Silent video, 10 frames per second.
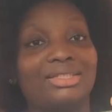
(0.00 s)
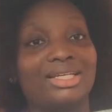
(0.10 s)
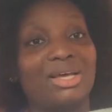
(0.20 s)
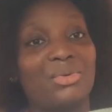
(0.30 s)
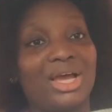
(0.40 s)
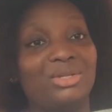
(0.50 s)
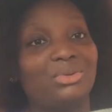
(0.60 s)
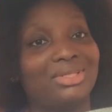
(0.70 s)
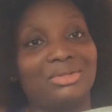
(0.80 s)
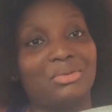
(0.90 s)
That's how we had
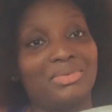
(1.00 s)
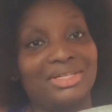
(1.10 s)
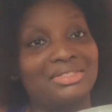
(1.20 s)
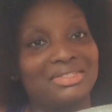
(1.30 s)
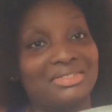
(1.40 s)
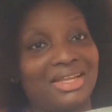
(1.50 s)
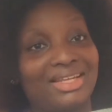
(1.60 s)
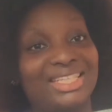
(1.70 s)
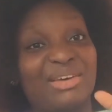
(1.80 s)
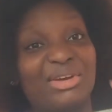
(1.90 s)
water to go test.
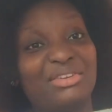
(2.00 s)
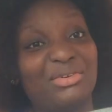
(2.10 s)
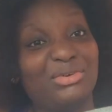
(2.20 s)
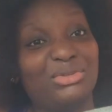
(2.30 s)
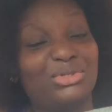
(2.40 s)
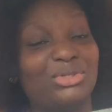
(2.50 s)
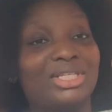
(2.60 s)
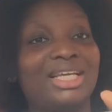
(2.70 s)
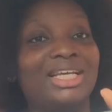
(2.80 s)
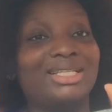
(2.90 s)
And that's how I did not go to church.